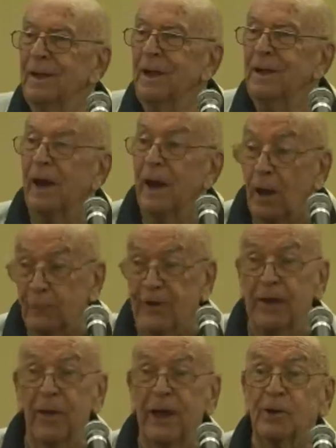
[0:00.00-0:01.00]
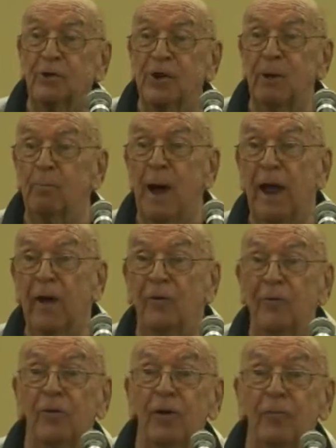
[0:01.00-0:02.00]
And I'll say that to Jeff, my
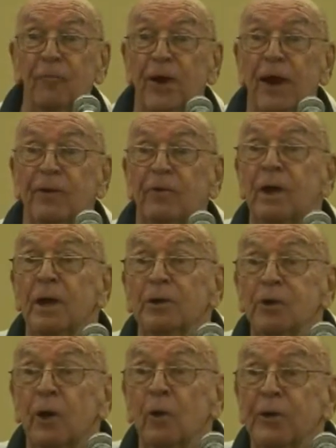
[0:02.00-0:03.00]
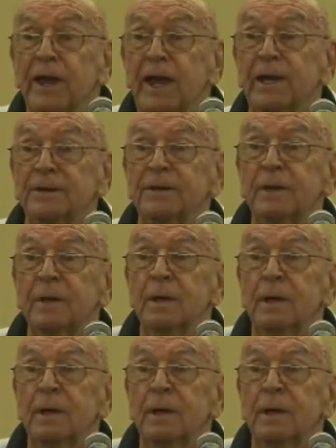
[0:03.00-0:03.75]
friend, General Deeds.